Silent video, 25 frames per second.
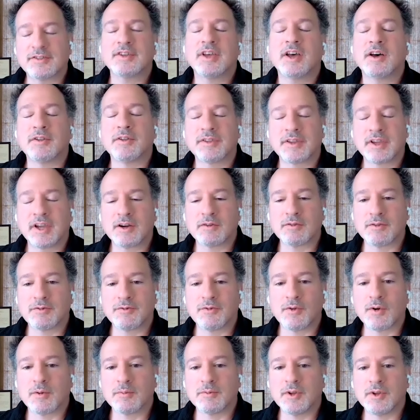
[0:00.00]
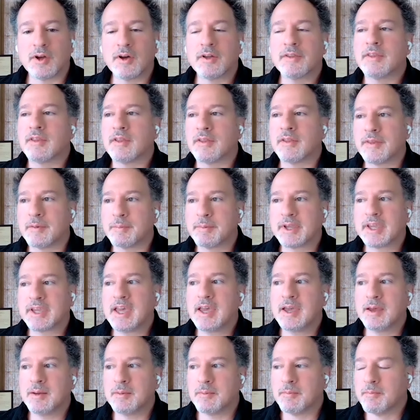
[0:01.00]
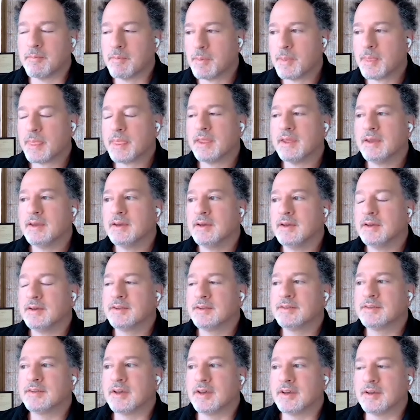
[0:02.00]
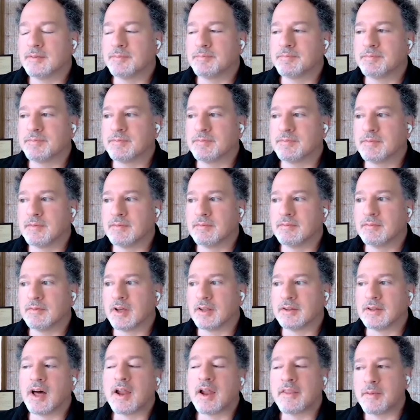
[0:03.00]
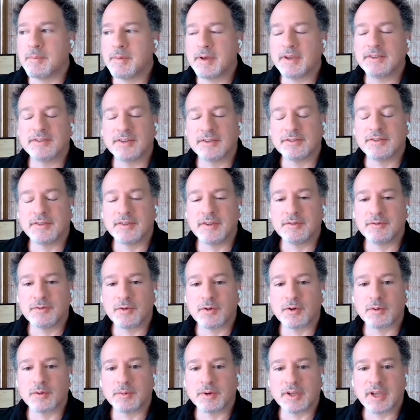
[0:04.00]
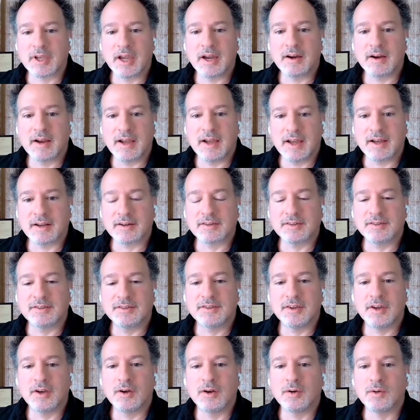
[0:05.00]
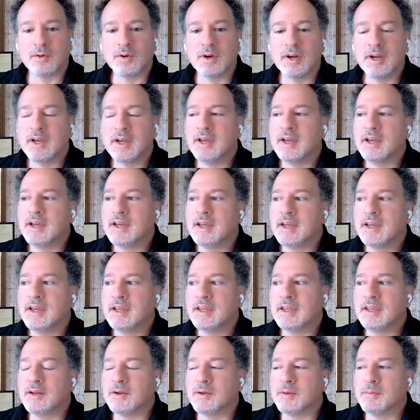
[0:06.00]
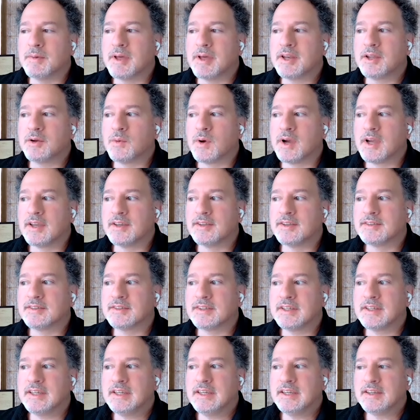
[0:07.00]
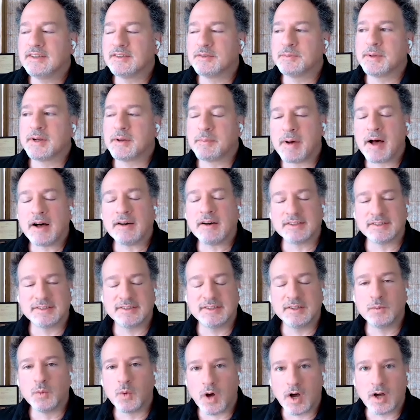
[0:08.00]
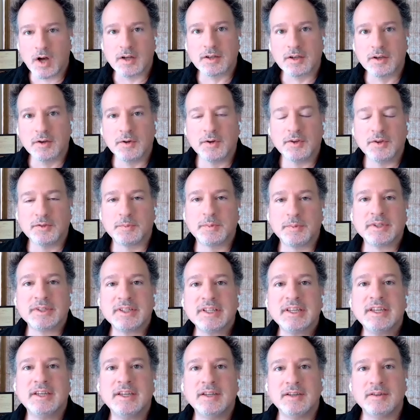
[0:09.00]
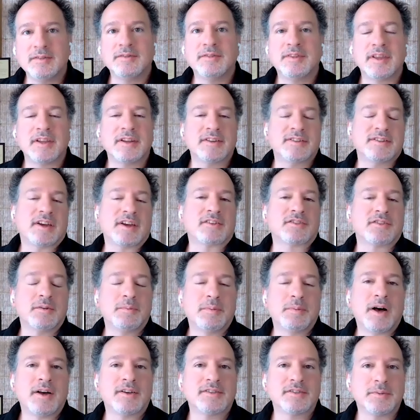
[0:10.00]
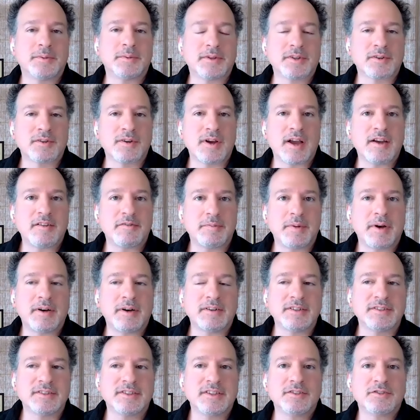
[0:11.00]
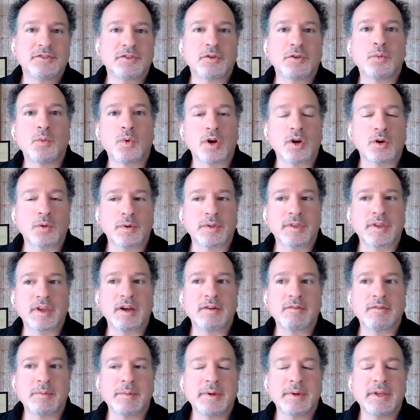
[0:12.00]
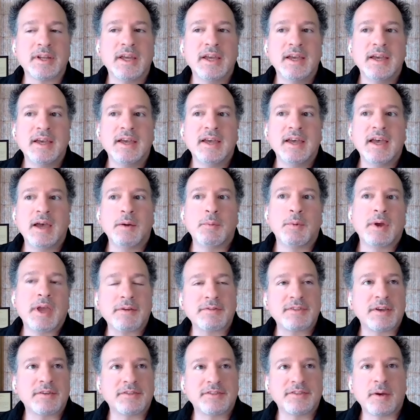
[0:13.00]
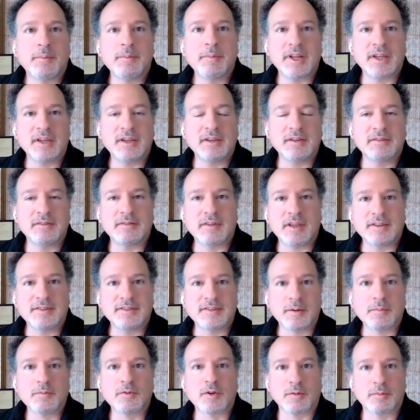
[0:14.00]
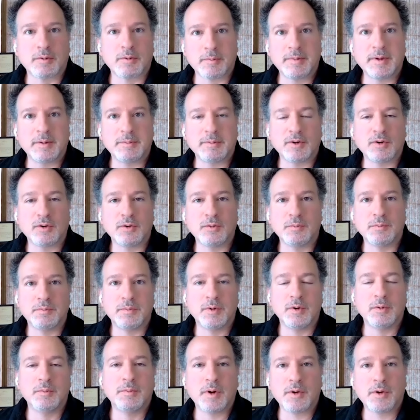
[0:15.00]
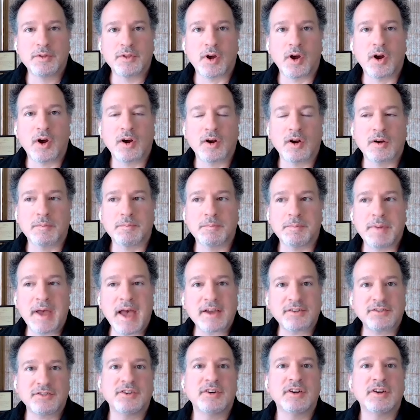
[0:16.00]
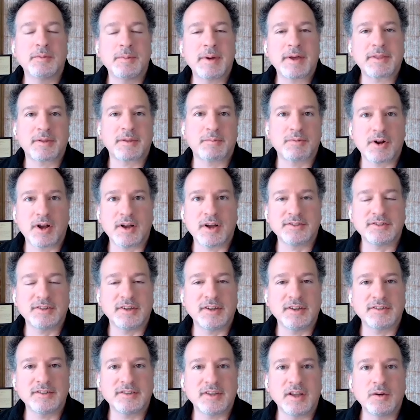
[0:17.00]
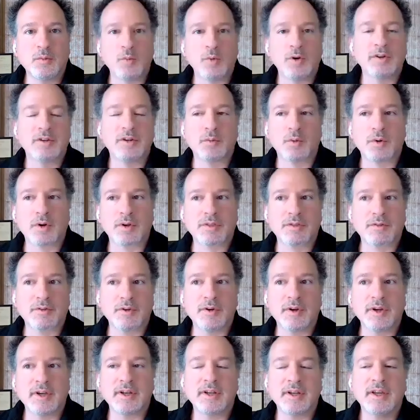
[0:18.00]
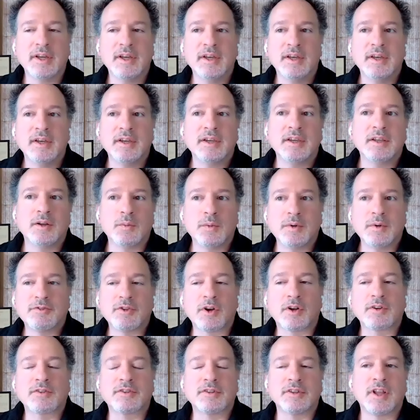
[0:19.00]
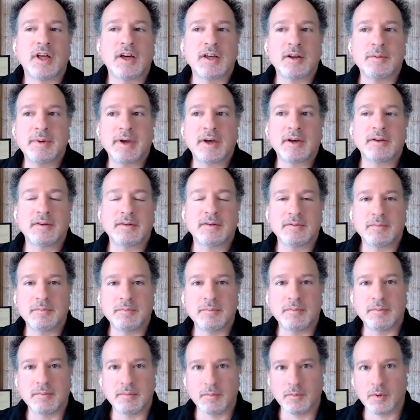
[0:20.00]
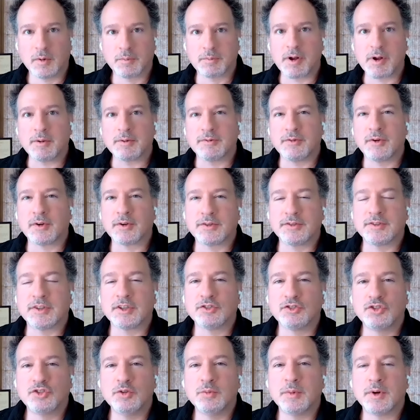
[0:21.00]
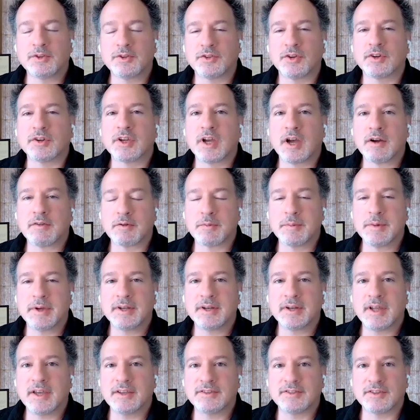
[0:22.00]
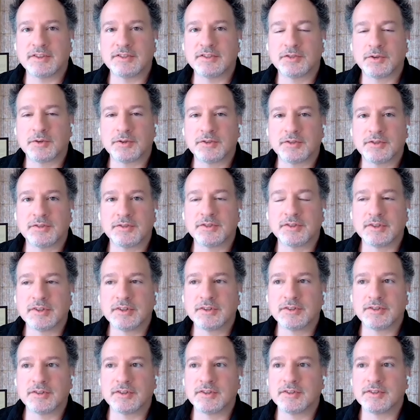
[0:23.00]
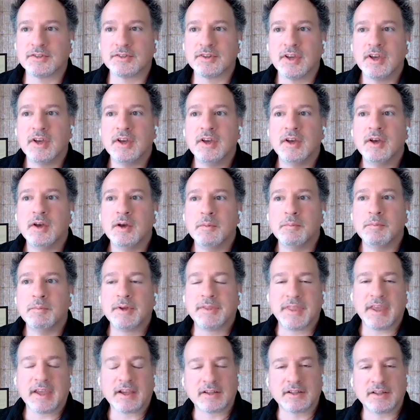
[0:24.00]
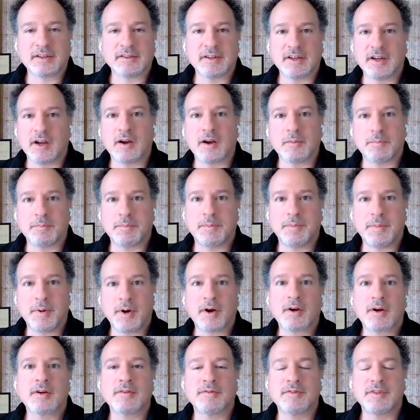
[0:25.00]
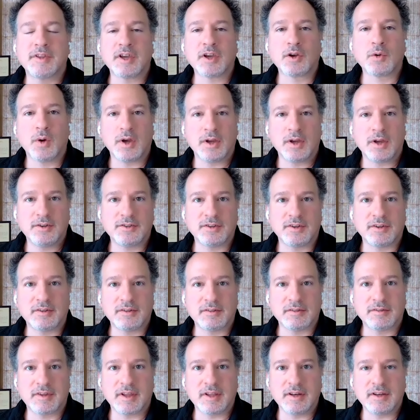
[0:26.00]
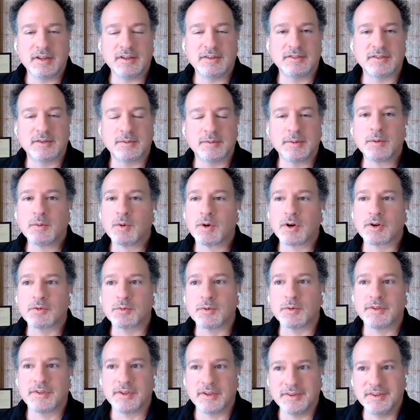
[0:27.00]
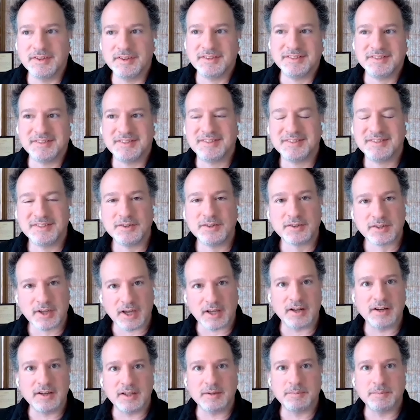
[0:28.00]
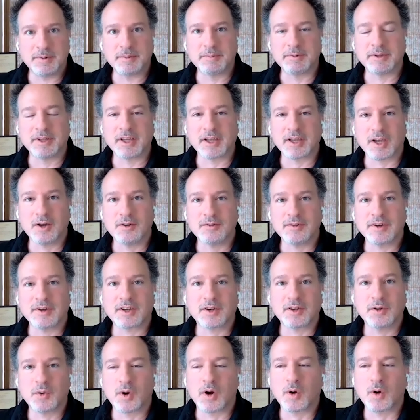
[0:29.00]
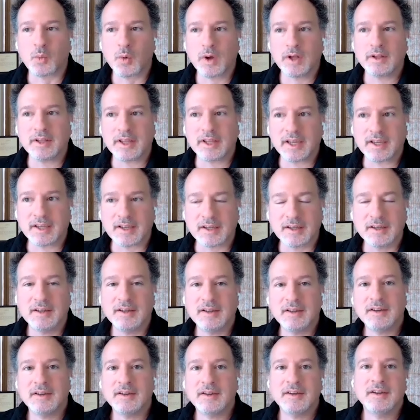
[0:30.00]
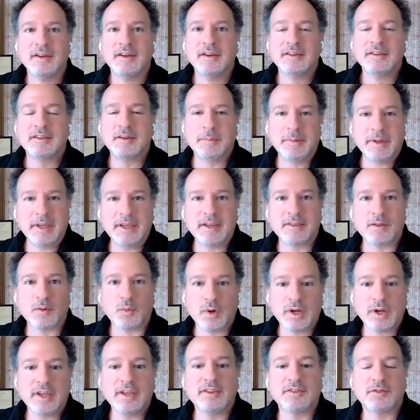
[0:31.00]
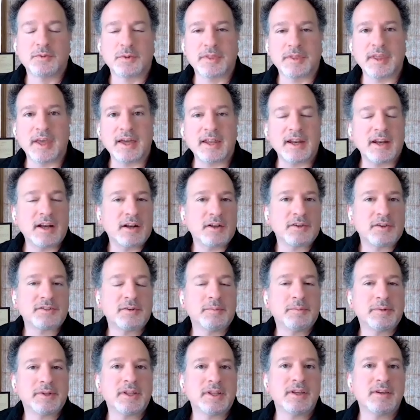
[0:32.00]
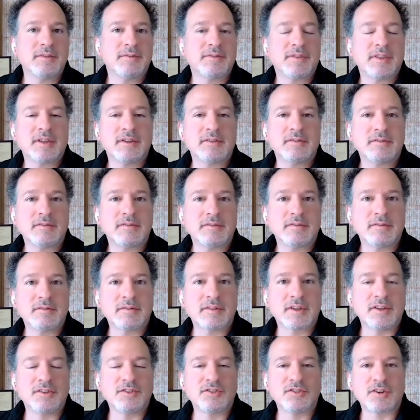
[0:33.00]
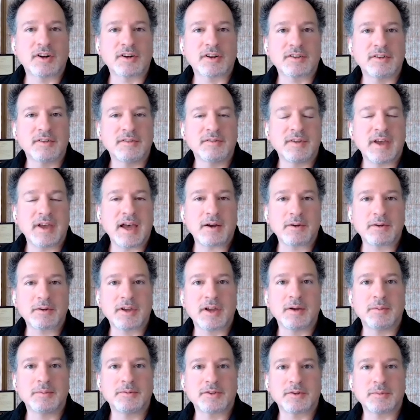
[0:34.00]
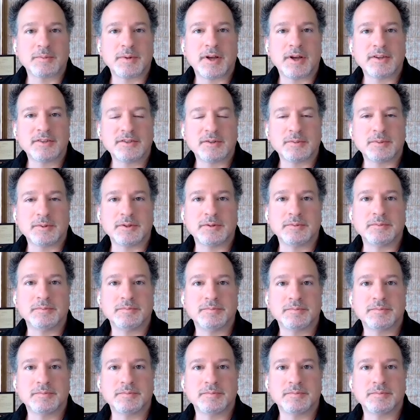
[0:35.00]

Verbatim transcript: healthcare reform law that, that became uh, a lot of the basis of the Affordable Care Act. So mm you know, in many ways, he has been a policy wonk who has believed that it's actually possible to craft policies or to work with government. And we have to have somebody and some group of people who who both are passionate about the process and willing to work through it. You know, we've talked a lot about we're probably focusing too much on government as a source of solutions, but they clearly are part of the equation that needs to be worked with. And you kind of need people like Avik who are willing to be in the weeds with that and also believe that constructive outcomes are possible.